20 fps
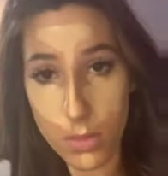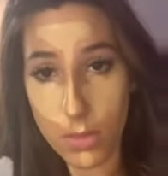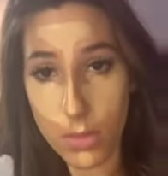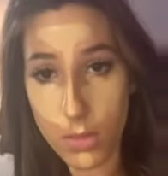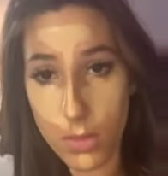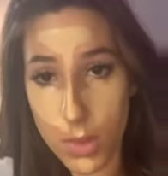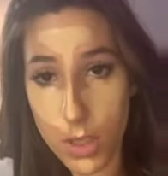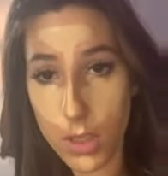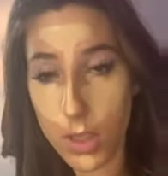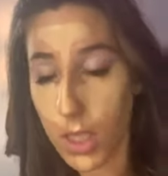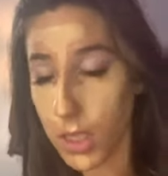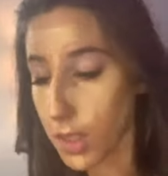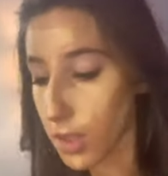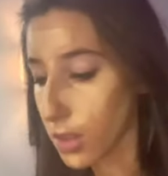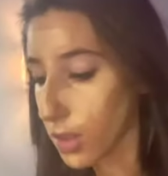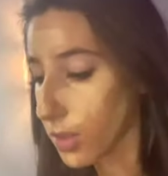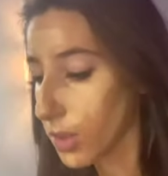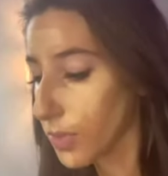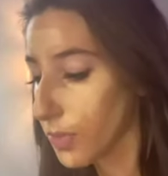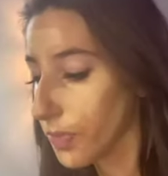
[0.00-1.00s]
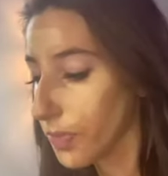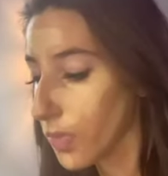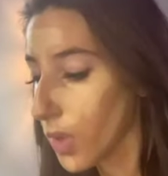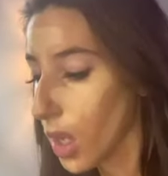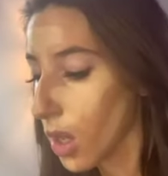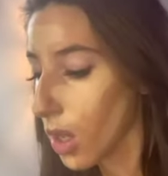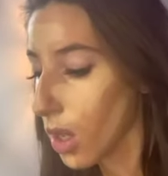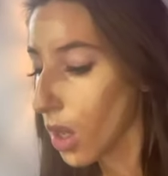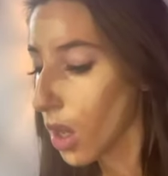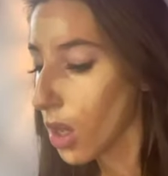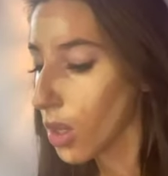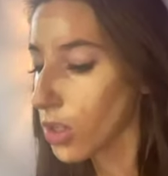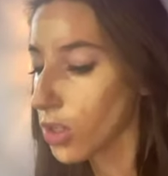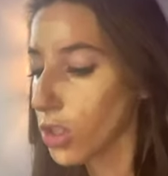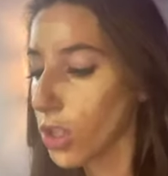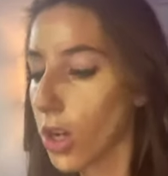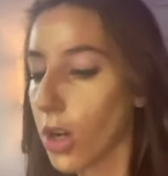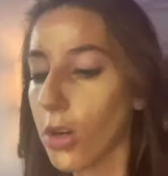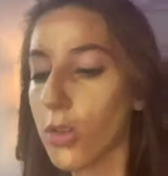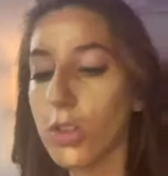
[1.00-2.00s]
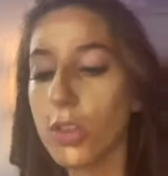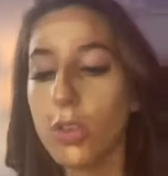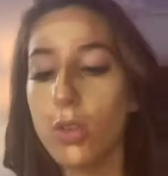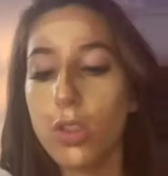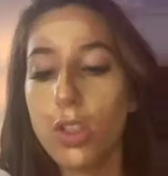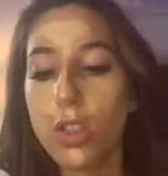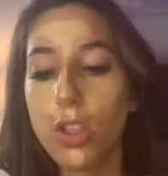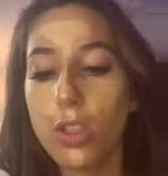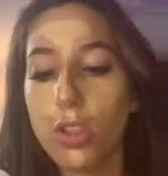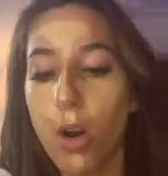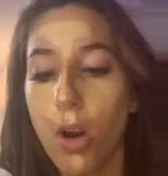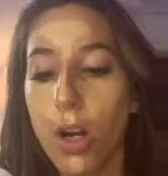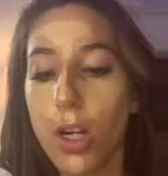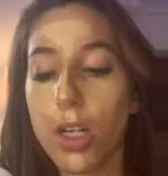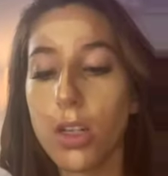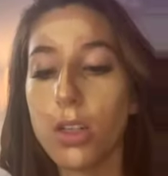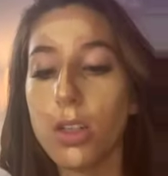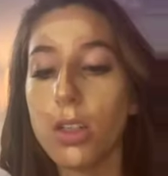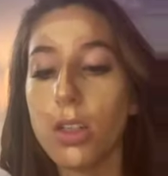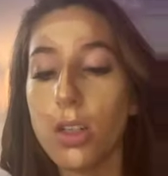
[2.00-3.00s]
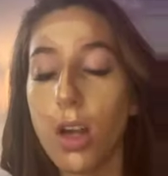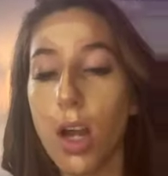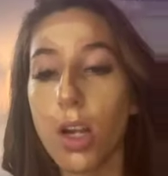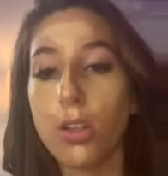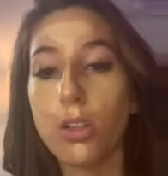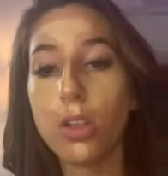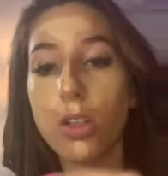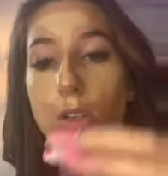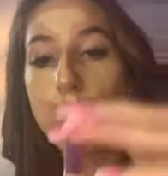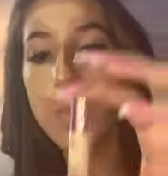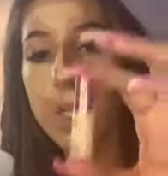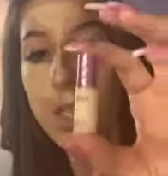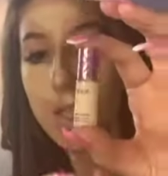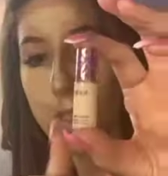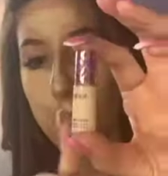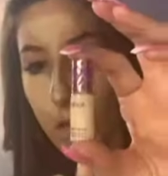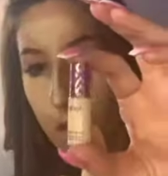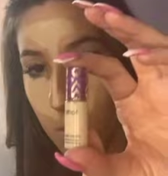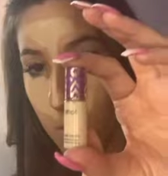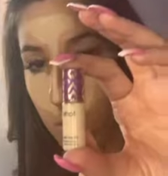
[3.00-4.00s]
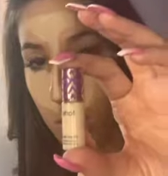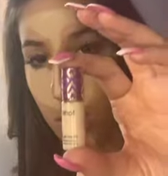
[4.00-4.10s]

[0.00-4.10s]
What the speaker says: this is how you do it. So use the Tarte. You got a little mini sample.